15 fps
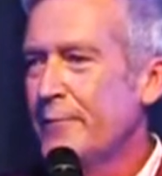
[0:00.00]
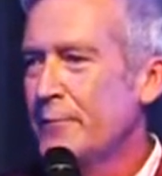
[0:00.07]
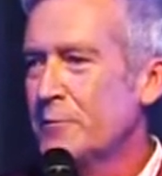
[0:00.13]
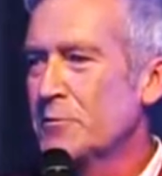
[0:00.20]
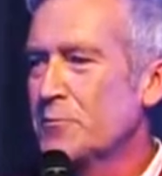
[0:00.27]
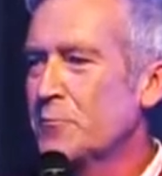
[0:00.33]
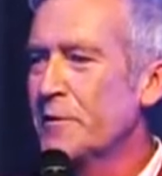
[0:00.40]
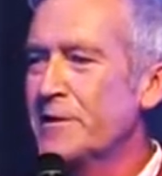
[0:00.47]
It
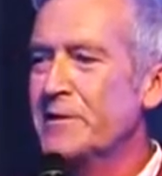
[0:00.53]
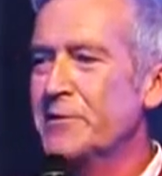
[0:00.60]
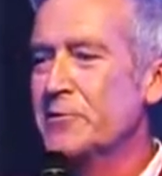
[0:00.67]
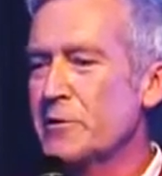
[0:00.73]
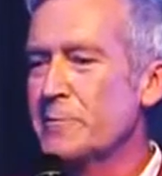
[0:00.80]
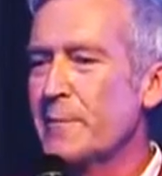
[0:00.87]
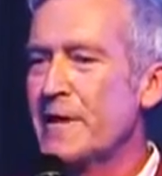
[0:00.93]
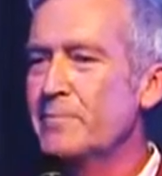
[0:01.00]
was written
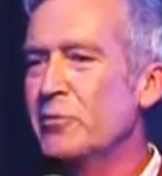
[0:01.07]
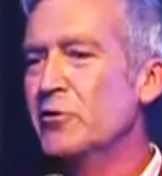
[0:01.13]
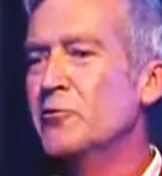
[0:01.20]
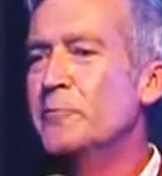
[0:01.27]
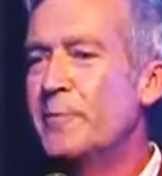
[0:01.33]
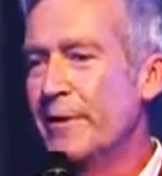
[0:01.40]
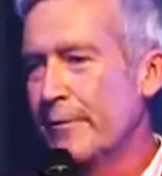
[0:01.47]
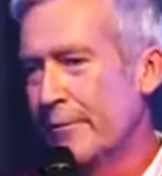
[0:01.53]
during my
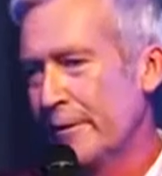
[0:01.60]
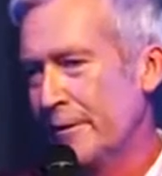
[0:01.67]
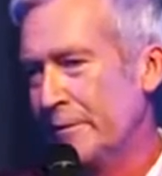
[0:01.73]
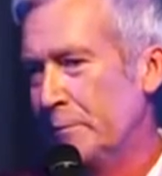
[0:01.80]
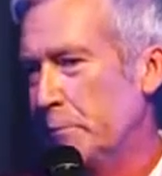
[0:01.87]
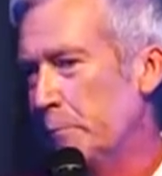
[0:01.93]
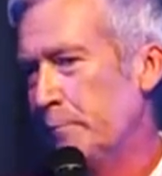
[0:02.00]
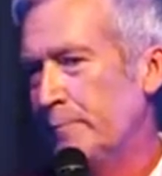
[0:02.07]
blue period.